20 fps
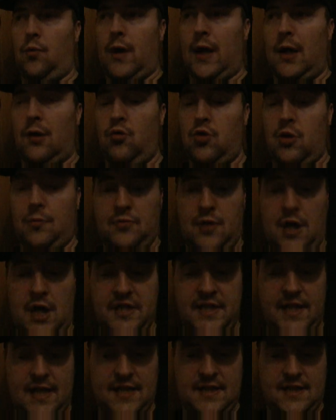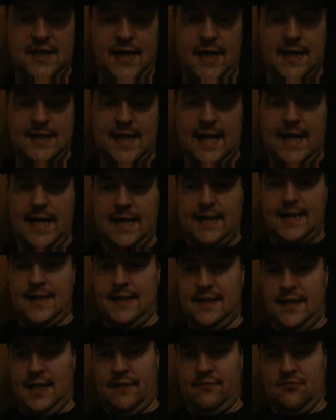were other projects that Atari
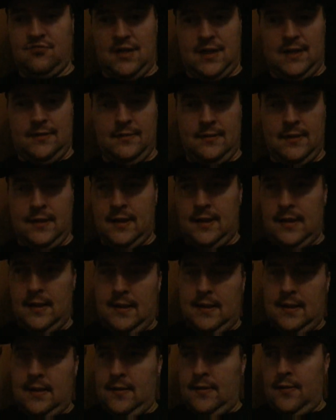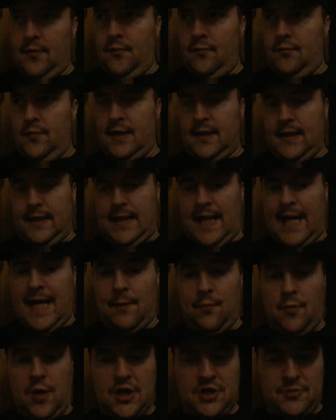didn't deliver on, like a
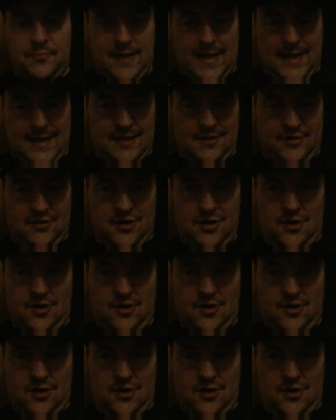Game Watch band